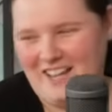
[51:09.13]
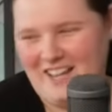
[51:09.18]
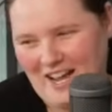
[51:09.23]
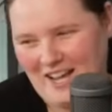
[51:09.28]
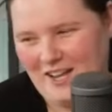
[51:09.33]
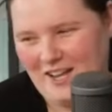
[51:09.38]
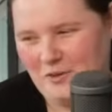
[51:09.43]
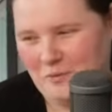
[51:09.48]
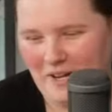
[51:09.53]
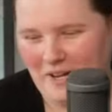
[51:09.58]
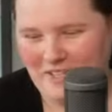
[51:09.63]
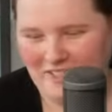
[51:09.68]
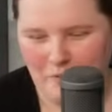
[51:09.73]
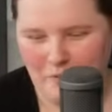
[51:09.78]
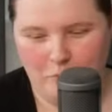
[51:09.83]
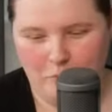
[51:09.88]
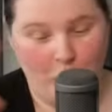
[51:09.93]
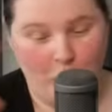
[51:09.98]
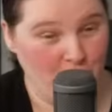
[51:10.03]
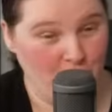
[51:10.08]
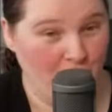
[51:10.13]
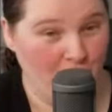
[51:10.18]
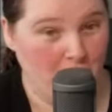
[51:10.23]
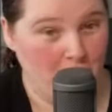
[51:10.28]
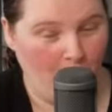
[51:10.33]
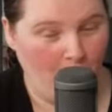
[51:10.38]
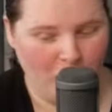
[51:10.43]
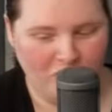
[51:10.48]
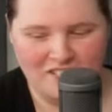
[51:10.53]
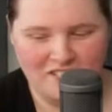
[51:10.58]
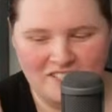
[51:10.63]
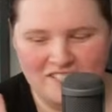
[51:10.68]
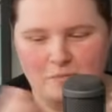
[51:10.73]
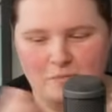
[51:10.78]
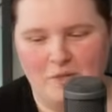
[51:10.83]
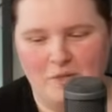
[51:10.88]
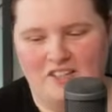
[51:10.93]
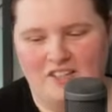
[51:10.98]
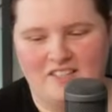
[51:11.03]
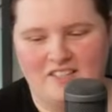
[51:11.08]
call mine like project boxes
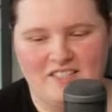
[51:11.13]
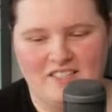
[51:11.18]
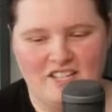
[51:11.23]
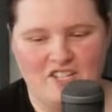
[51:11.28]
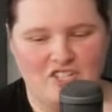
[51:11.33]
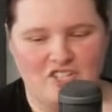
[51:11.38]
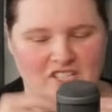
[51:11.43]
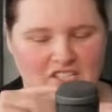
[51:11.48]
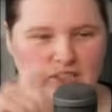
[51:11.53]
because they're just